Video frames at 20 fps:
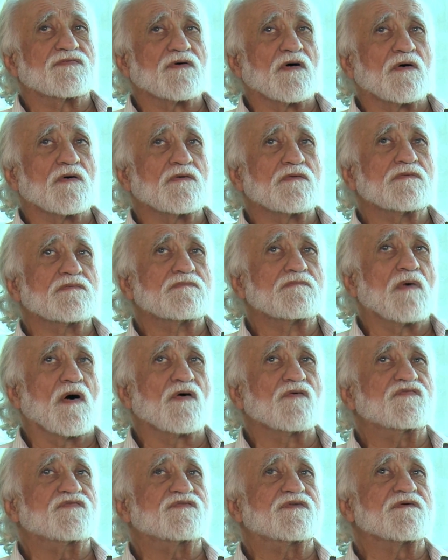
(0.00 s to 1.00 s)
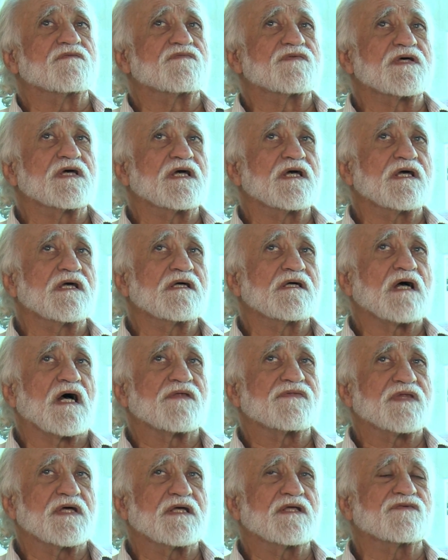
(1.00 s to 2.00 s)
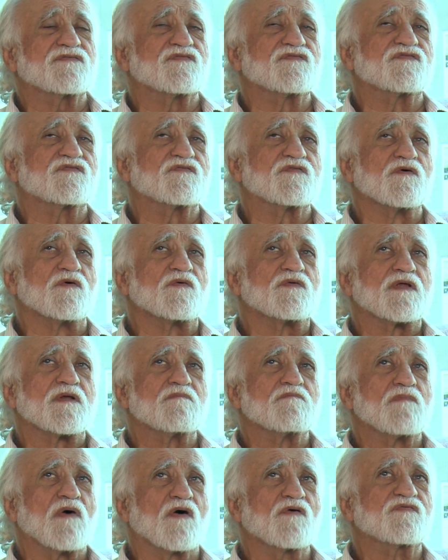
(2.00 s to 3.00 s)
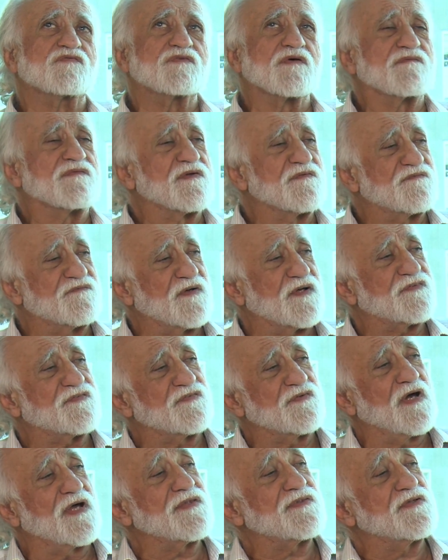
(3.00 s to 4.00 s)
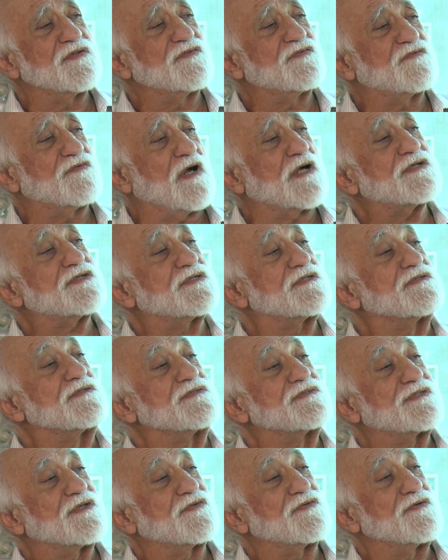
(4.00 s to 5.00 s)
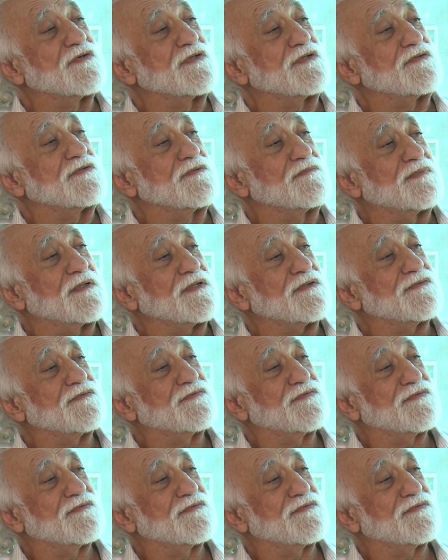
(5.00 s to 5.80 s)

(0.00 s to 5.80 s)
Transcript: so most of the, I think this is true, that most of the fixed length instructions are 32 bits.